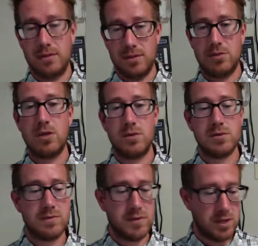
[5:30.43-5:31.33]

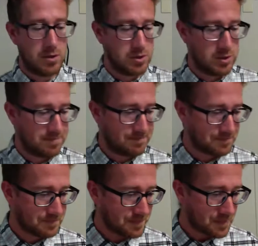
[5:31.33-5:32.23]
zones of the ocean.
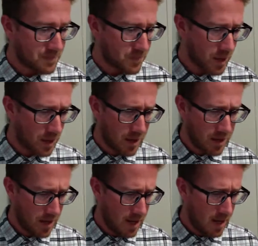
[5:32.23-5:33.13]
All
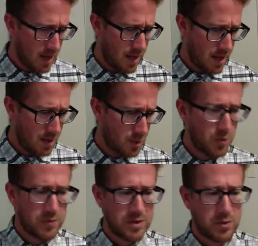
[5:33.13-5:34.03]
right. We're
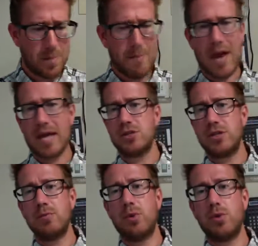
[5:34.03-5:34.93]
moving into a
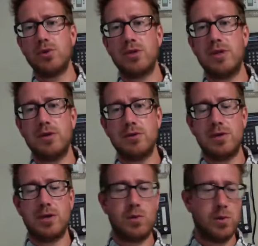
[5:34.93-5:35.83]
matching portion here. So
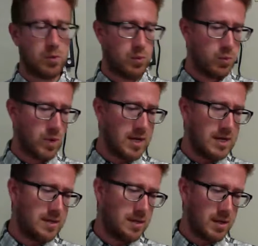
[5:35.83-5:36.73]
you're going to
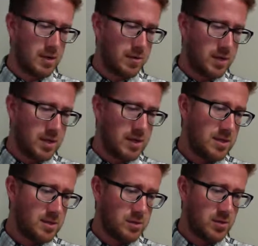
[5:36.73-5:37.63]
write down
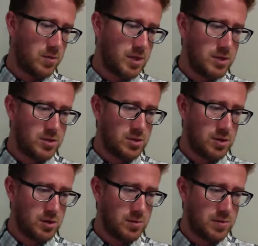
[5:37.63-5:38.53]
these three
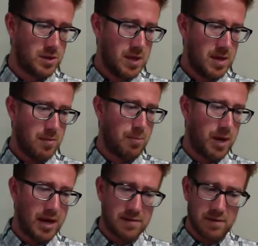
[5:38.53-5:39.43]
terms:
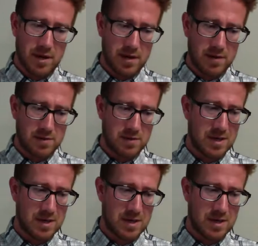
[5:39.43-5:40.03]
bivalve,